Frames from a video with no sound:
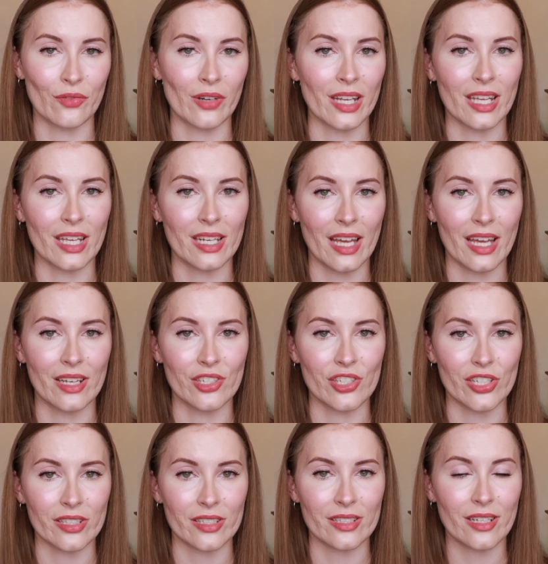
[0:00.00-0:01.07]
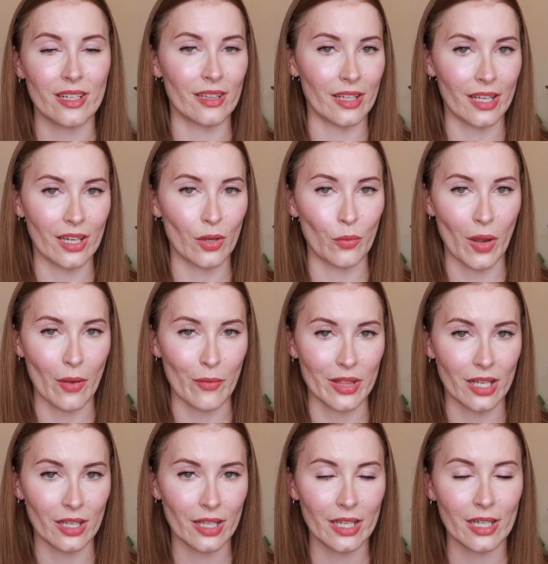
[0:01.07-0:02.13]
read and just click away with the
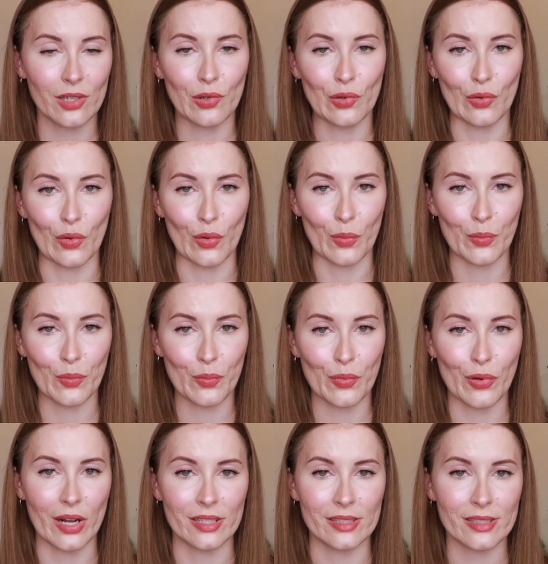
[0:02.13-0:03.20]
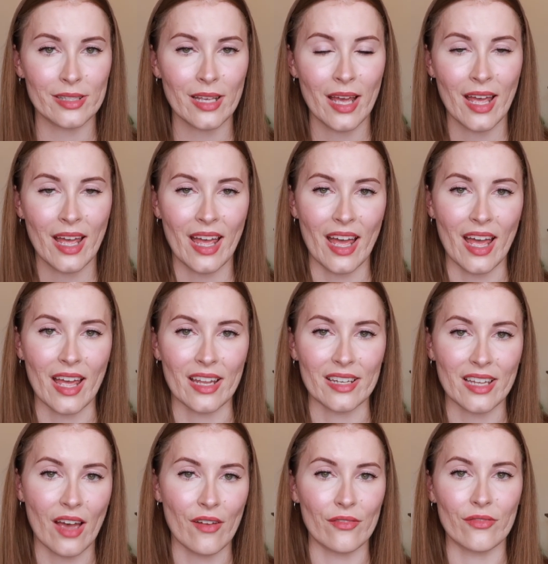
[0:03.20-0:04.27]
clicker or press and
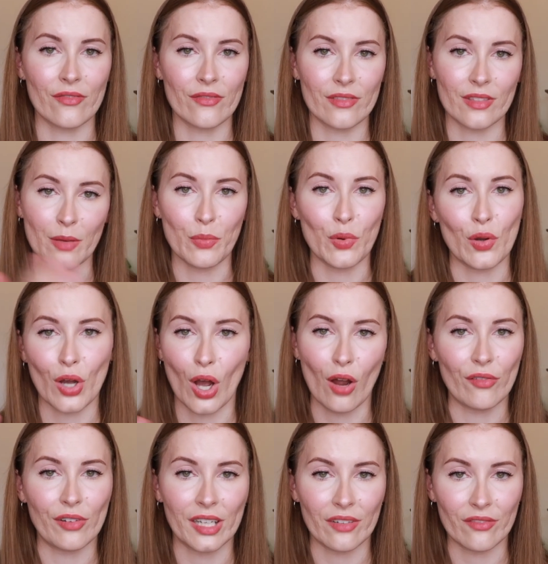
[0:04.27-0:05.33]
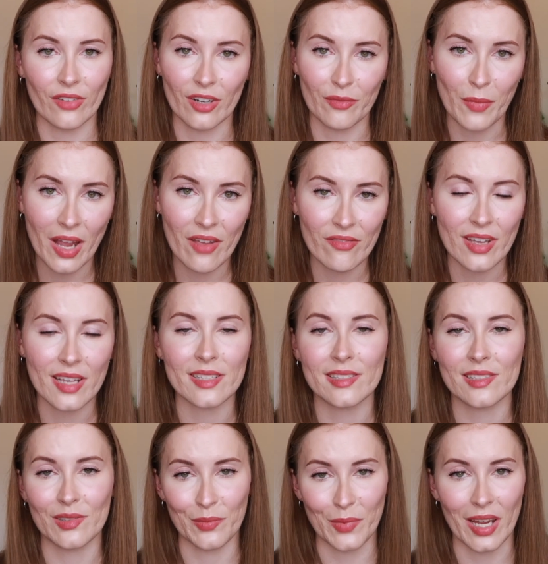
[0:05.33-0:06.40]
have the book hovering in front of my
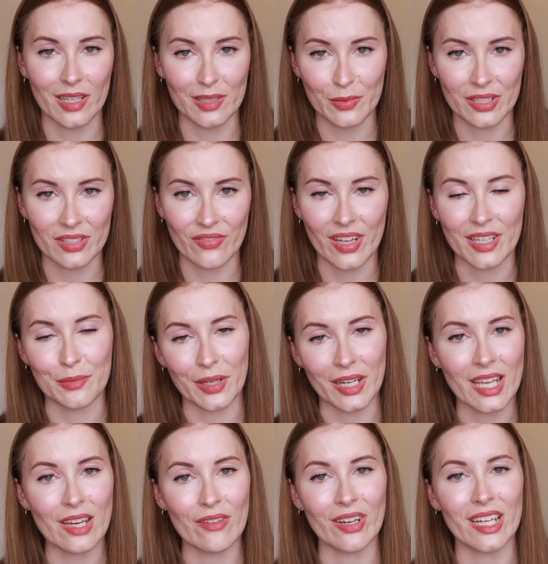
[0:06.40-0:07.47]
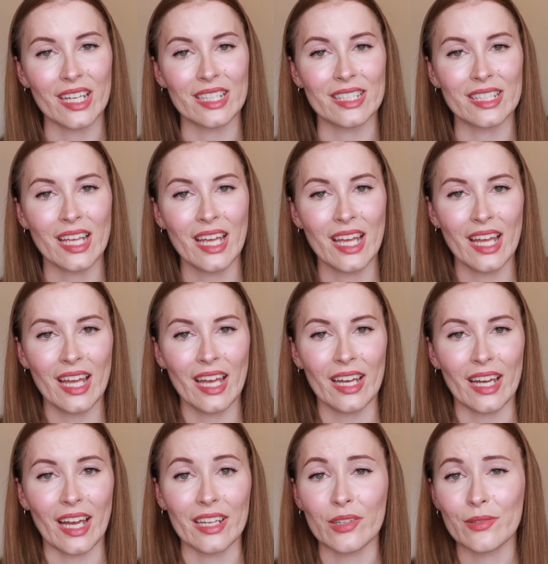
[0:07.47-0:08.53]
face or my husband's face when he reads.
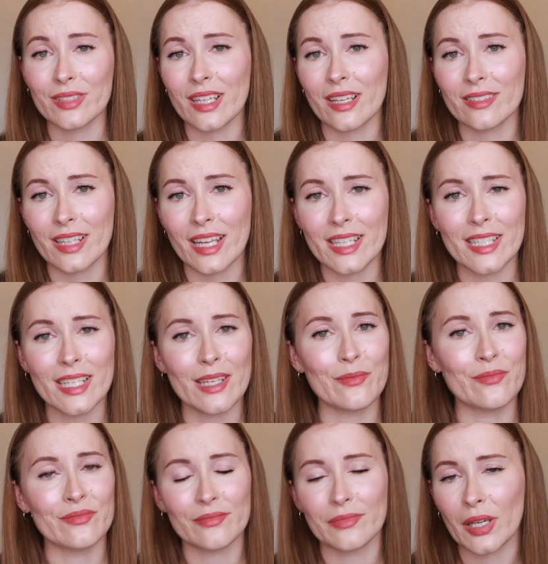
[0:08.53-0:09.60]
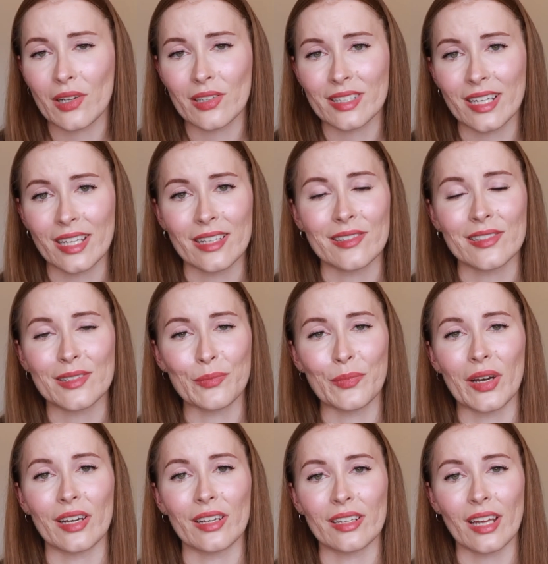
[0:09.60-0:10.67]
I know it sounds lazy because it is,
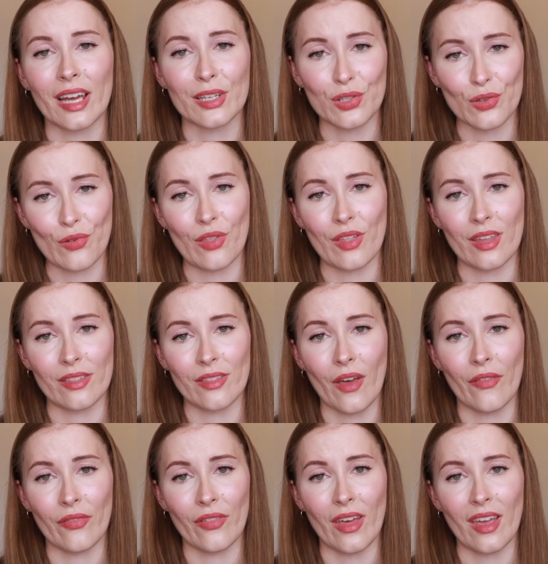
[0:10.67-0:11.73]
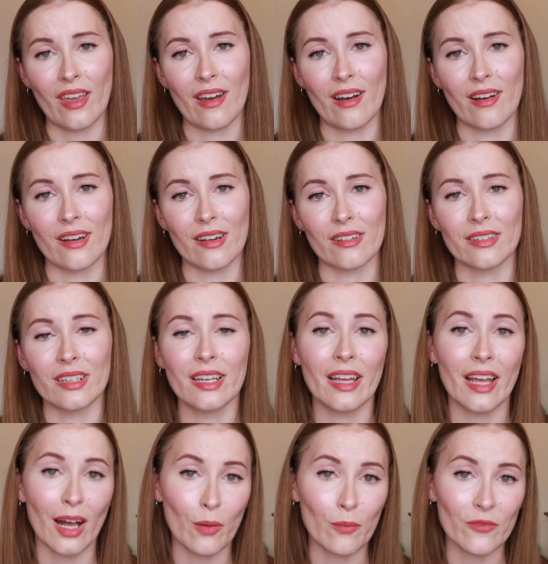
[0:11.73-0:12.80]
but I do think that they are
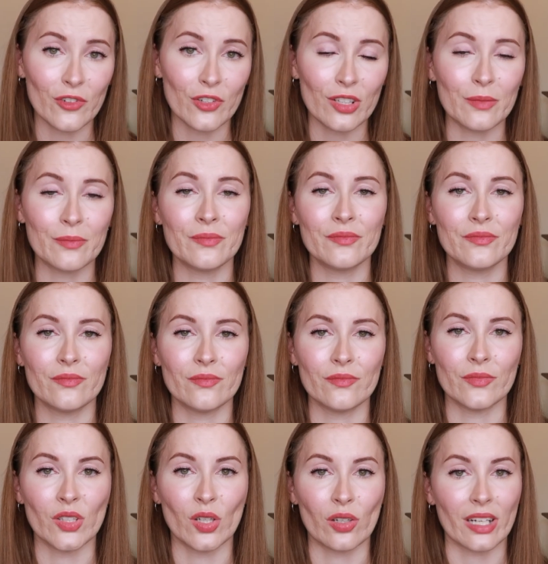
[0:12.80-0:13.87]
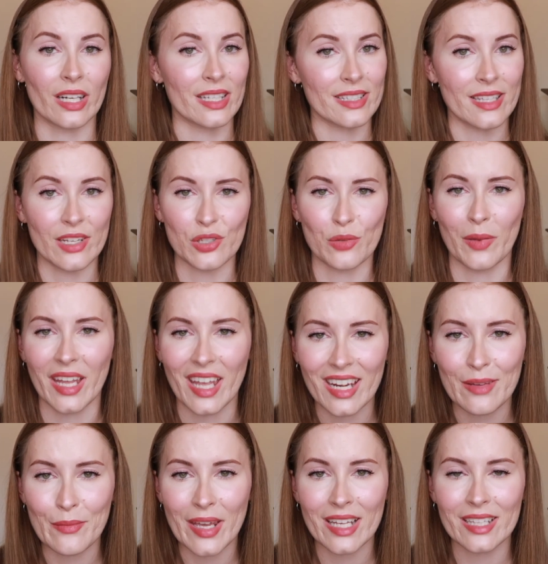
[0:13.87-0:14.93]
helpful, not an essential by
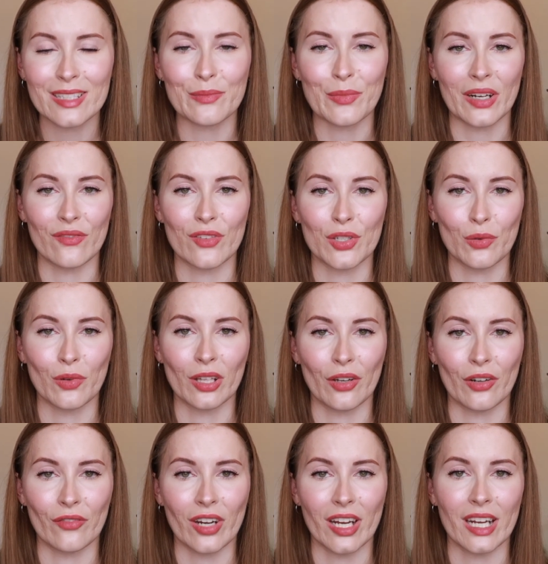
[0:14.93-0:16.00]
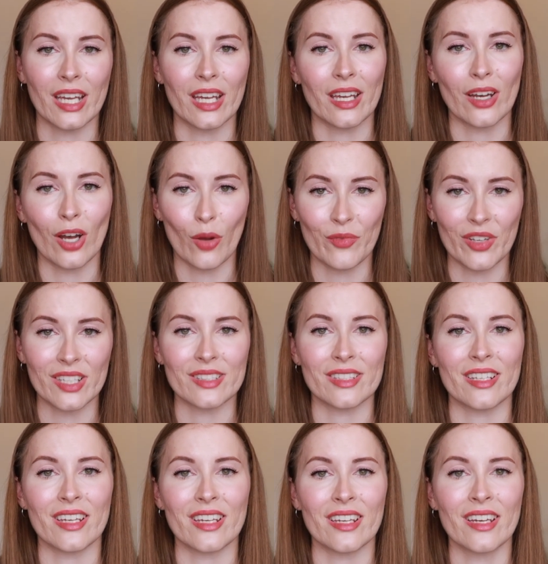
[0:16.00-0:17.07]
any means, but if you do a lot of reading,
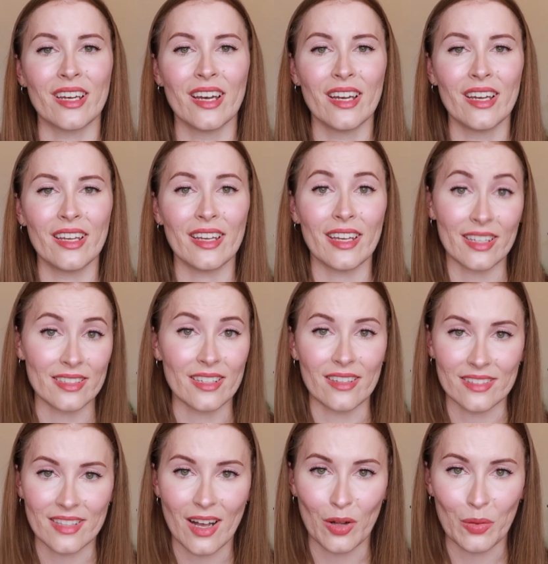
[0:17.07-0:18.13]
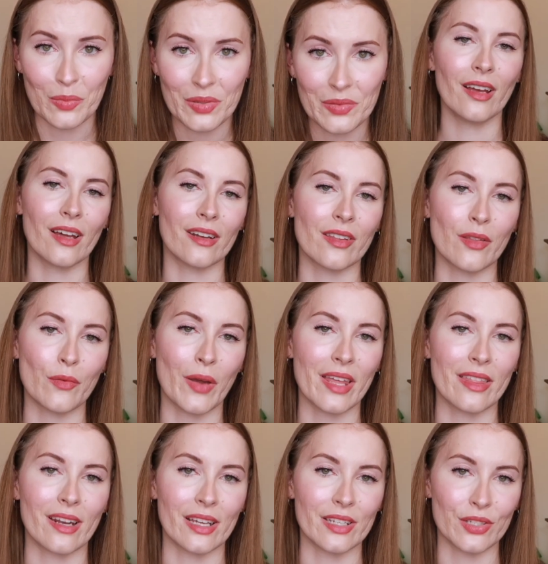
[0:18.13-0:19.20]
obviously it does help. Another way
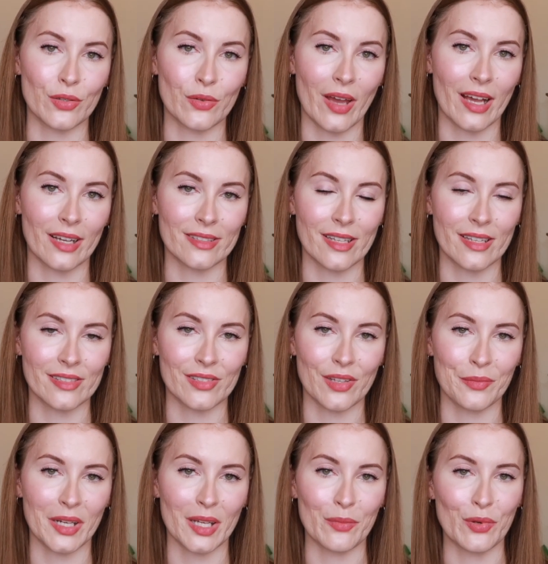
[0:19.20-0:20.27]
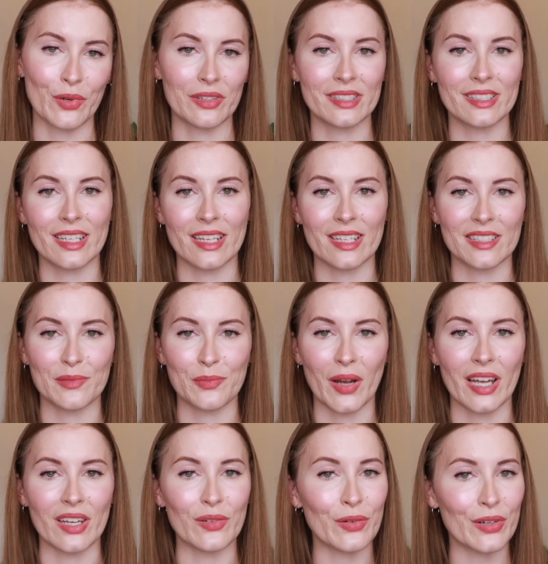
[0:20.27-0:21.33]
that I do access so many books is
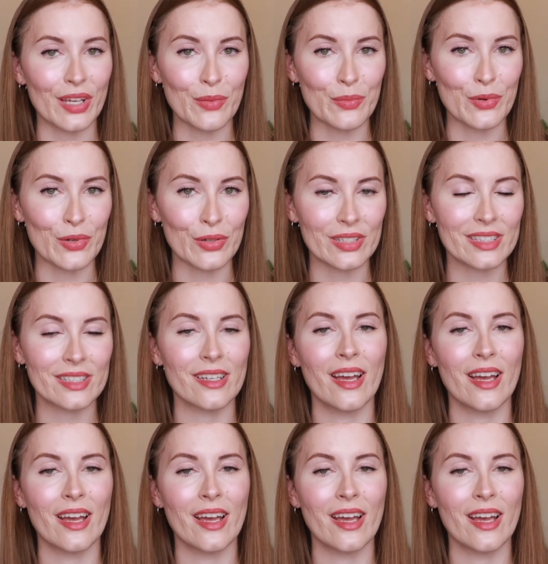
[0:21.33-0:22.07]
by audiobooks,